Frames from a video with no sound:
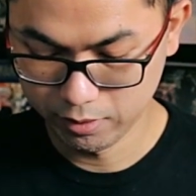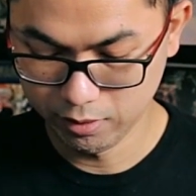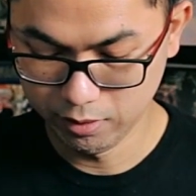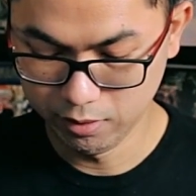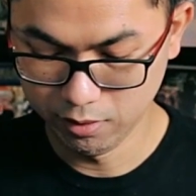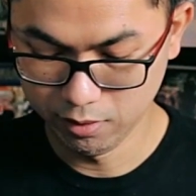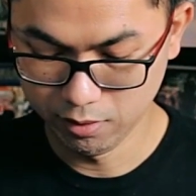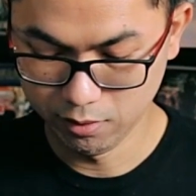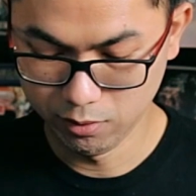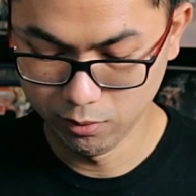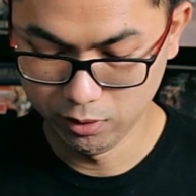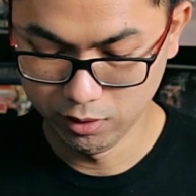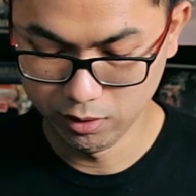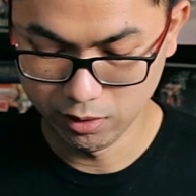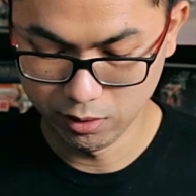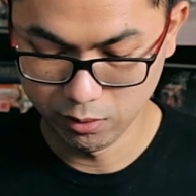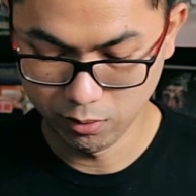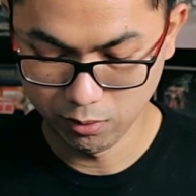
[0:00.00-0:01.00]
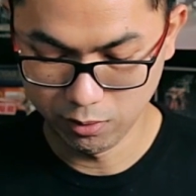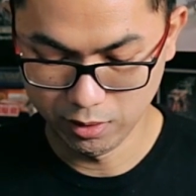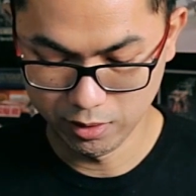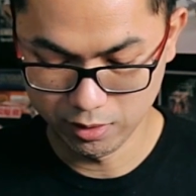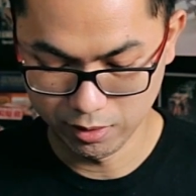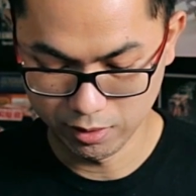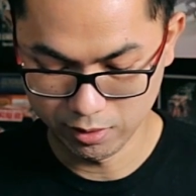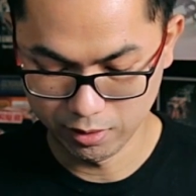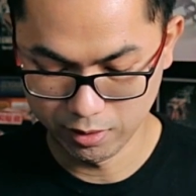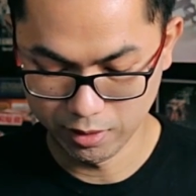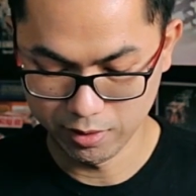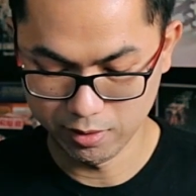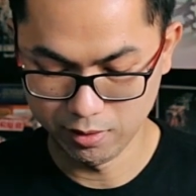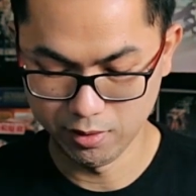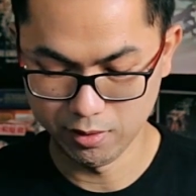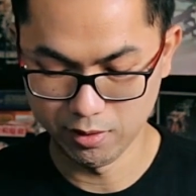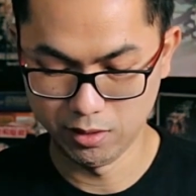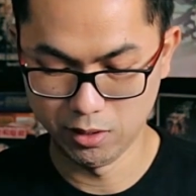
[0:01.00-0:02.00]
see, the new Nintendo 3DS XL has
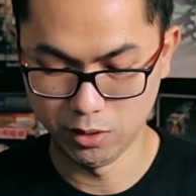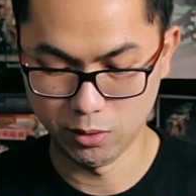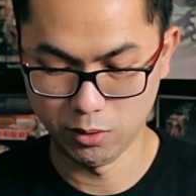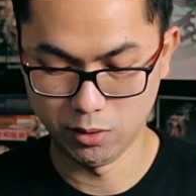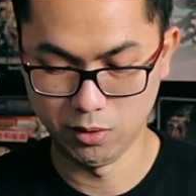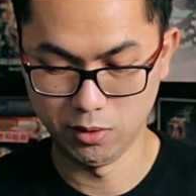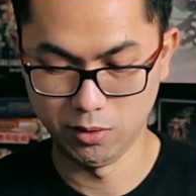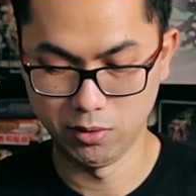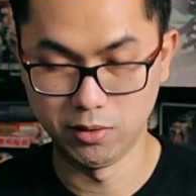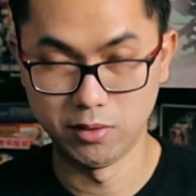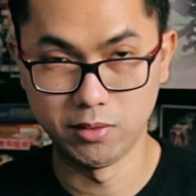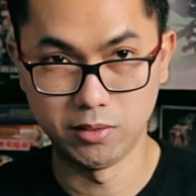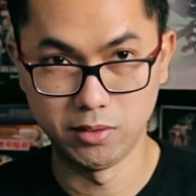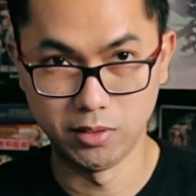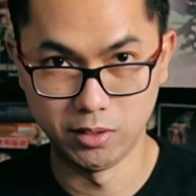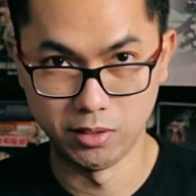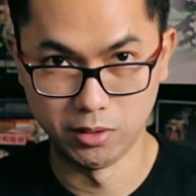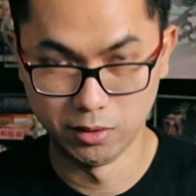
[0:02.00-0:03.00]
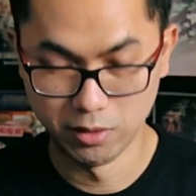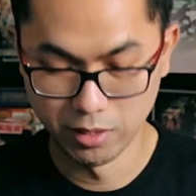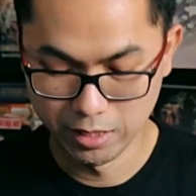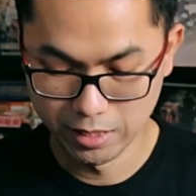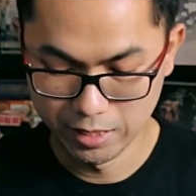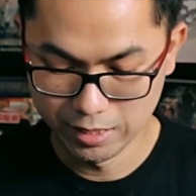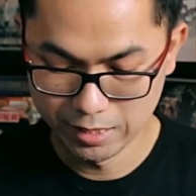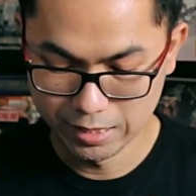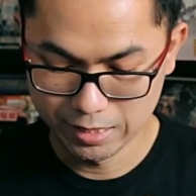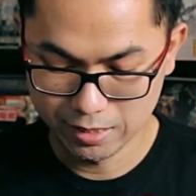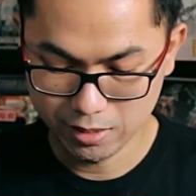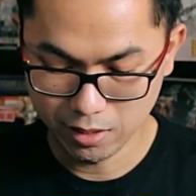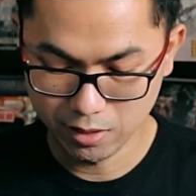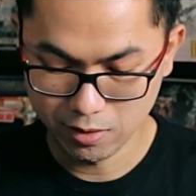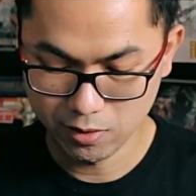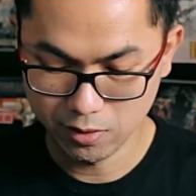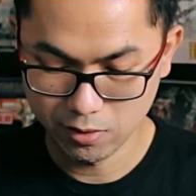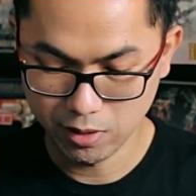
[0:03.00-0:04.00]
this additional little
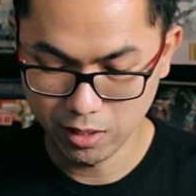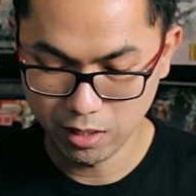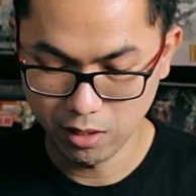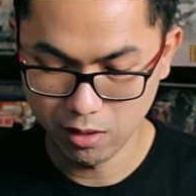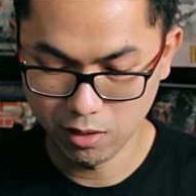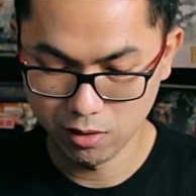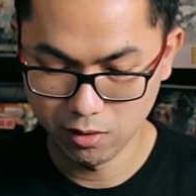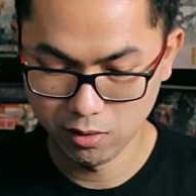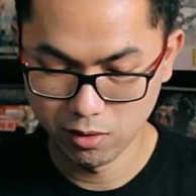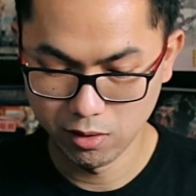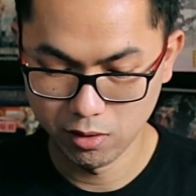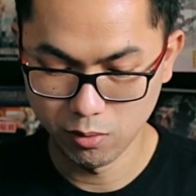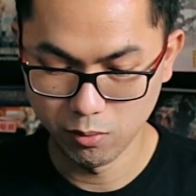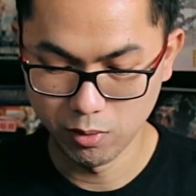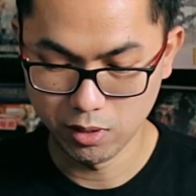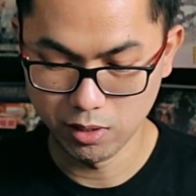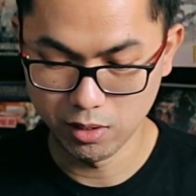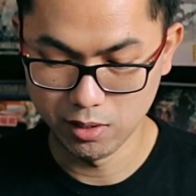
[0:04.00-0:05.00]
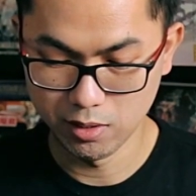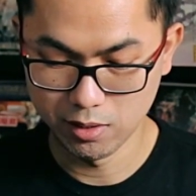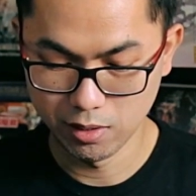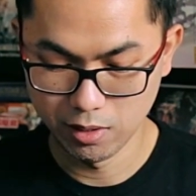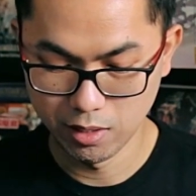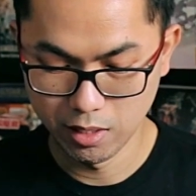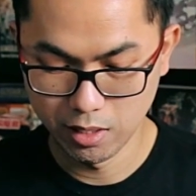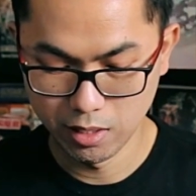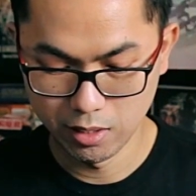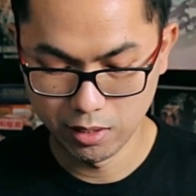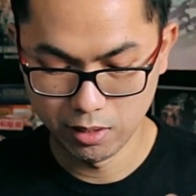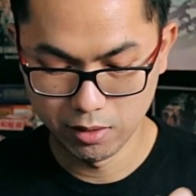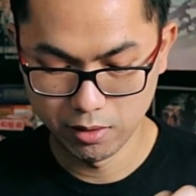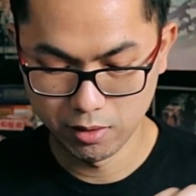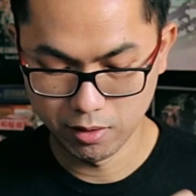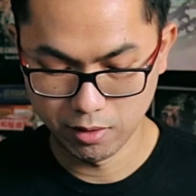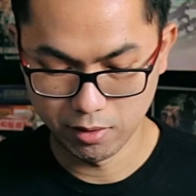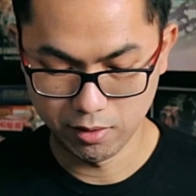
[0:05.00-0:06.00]
sensor right here, which is
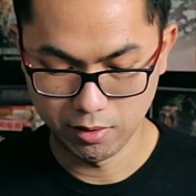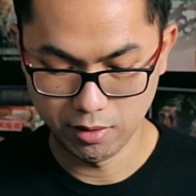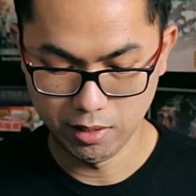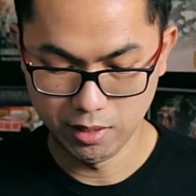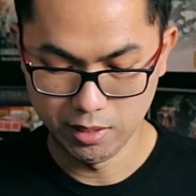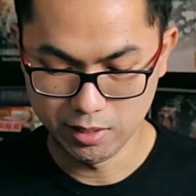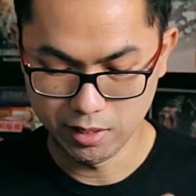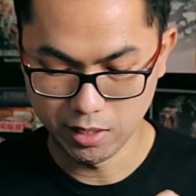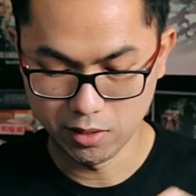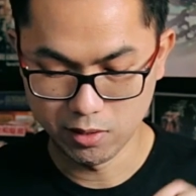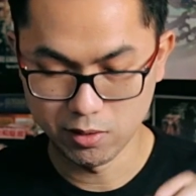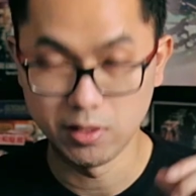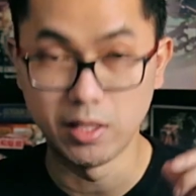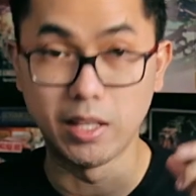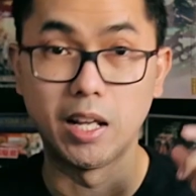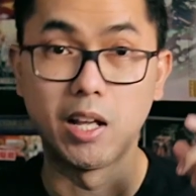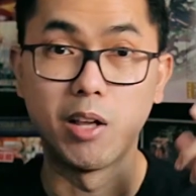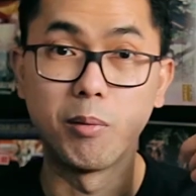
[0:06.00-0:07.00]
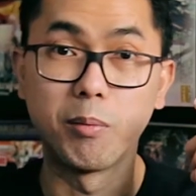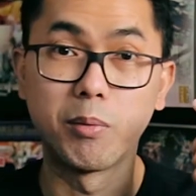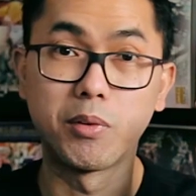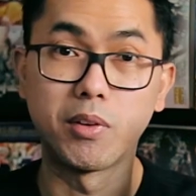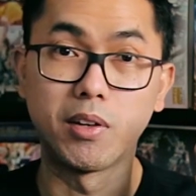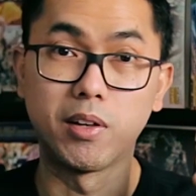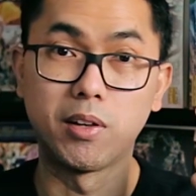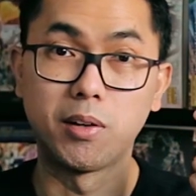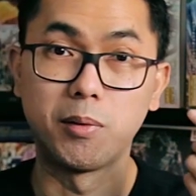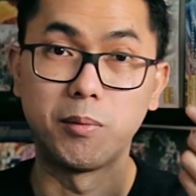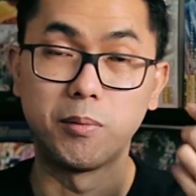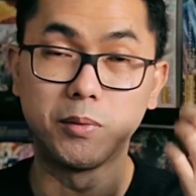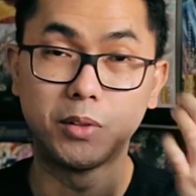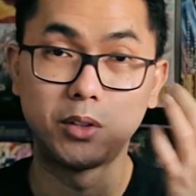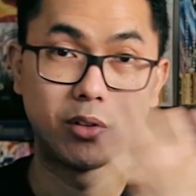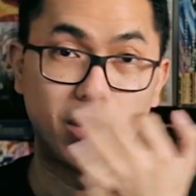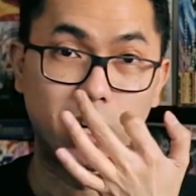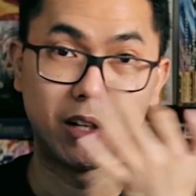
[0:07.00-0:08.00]
the sensor that helps
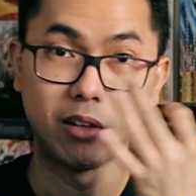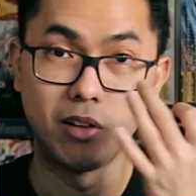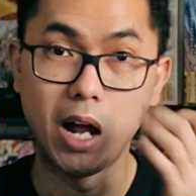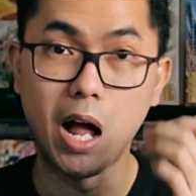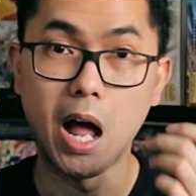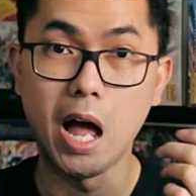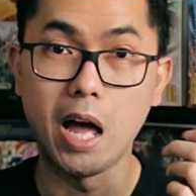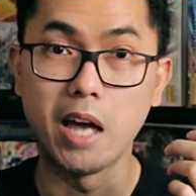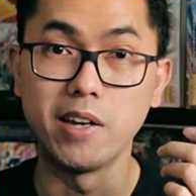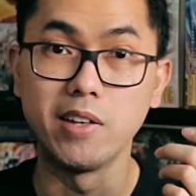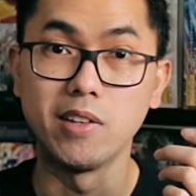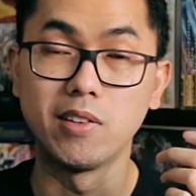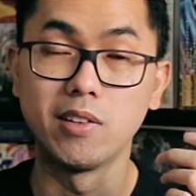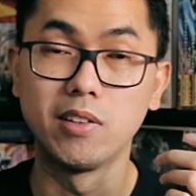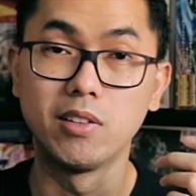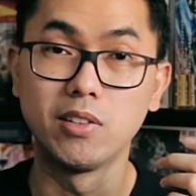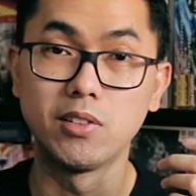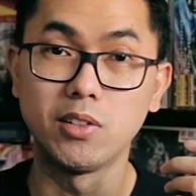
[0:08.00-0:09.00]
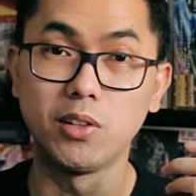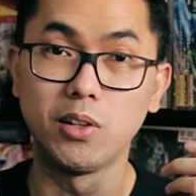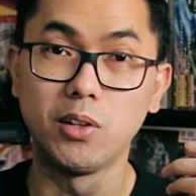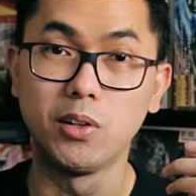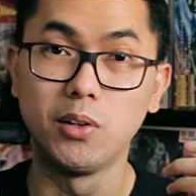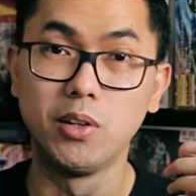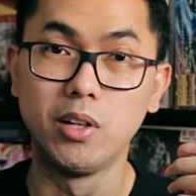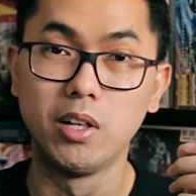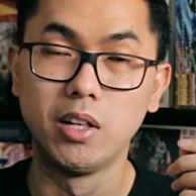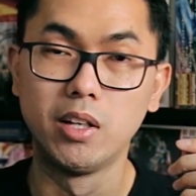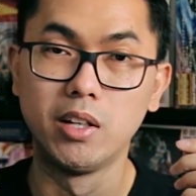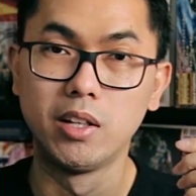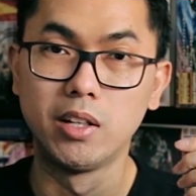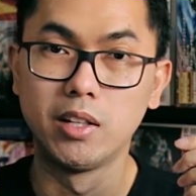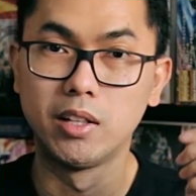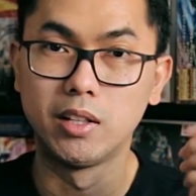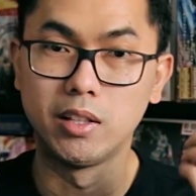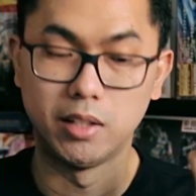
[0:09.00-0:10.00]
track your eyes. So,
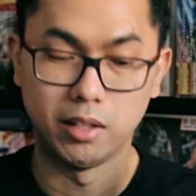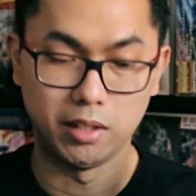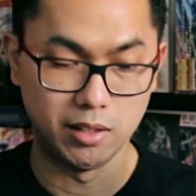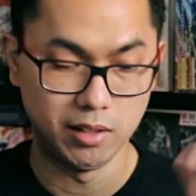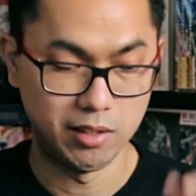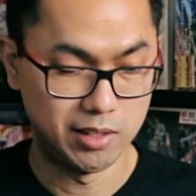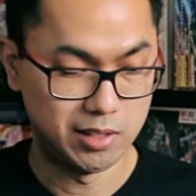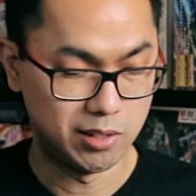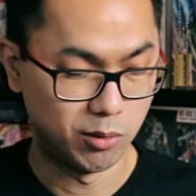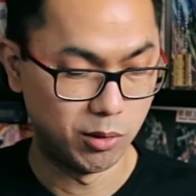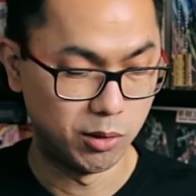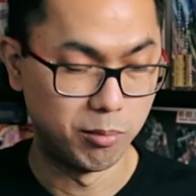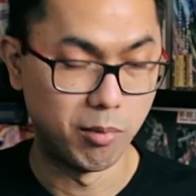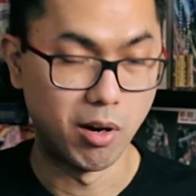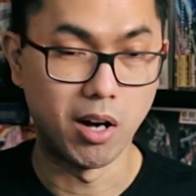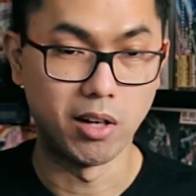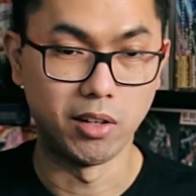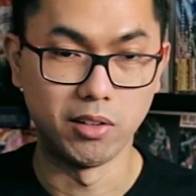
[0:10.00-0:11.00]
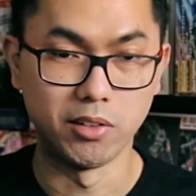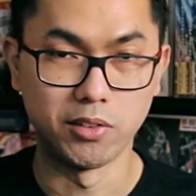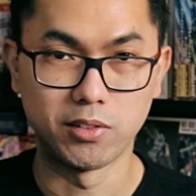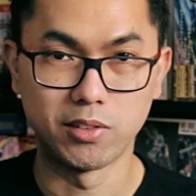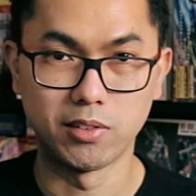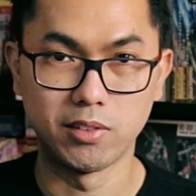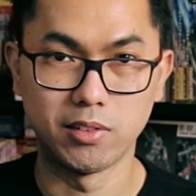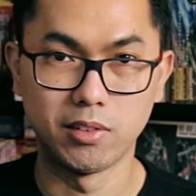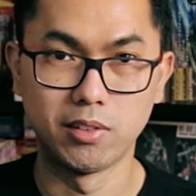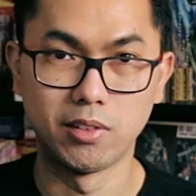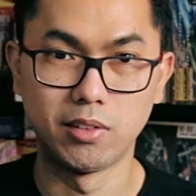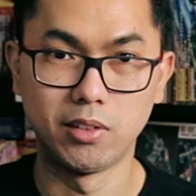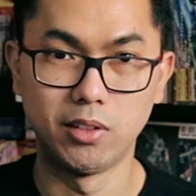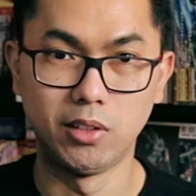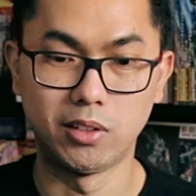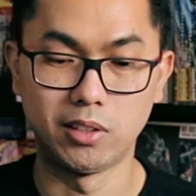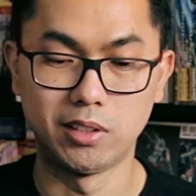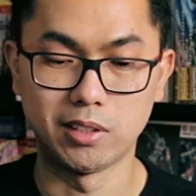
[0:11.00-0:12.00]
like in these old models,
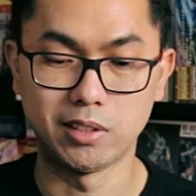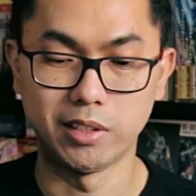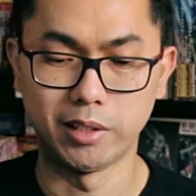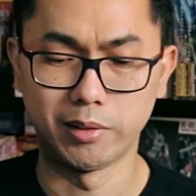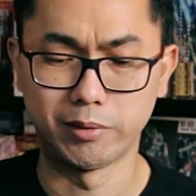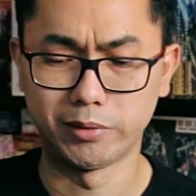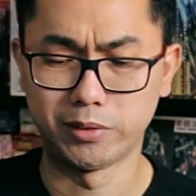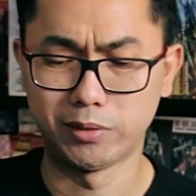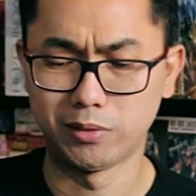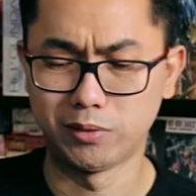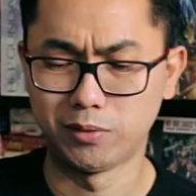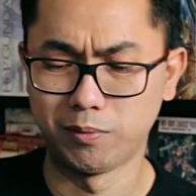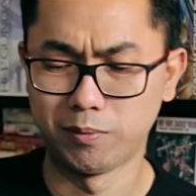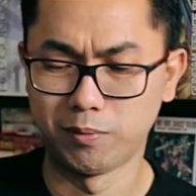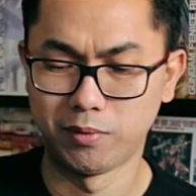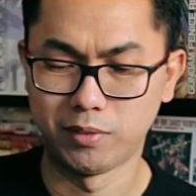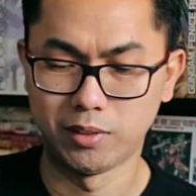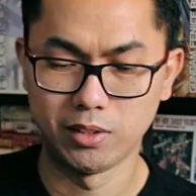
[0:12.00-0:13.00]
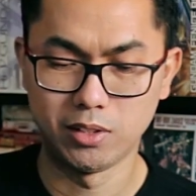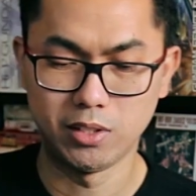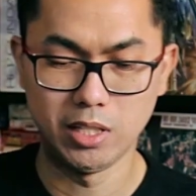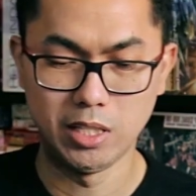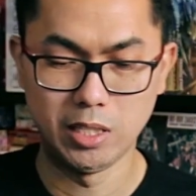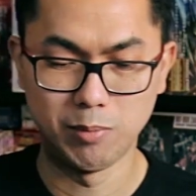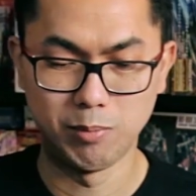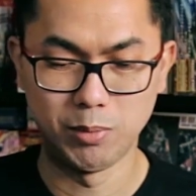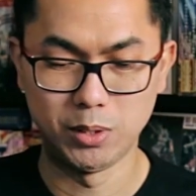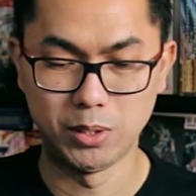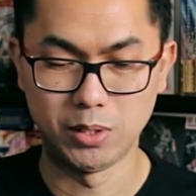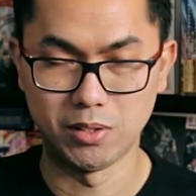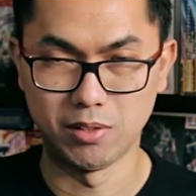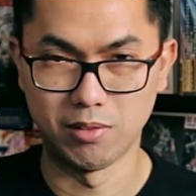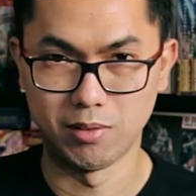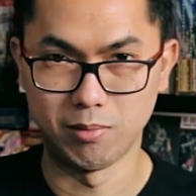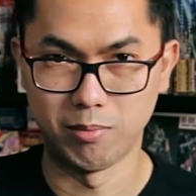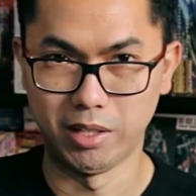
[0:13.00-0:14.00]
you could just like change
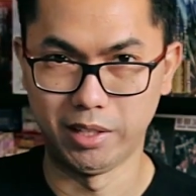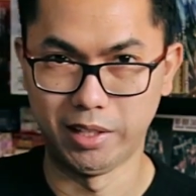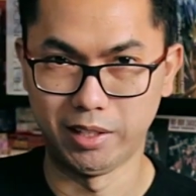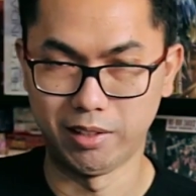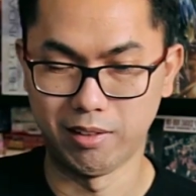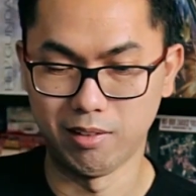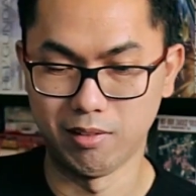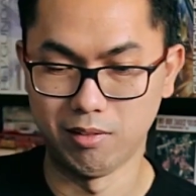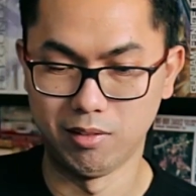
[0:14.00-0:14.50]
positions by like,